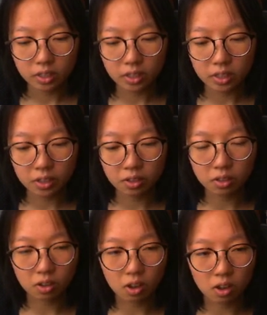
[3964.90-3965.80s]

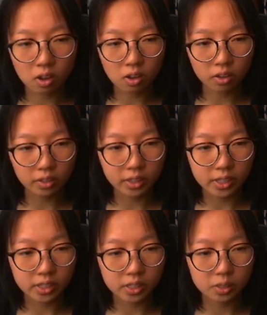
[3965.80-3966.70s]
kill all
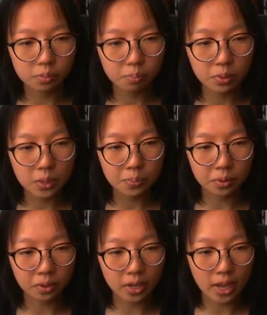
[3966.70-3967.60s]
these people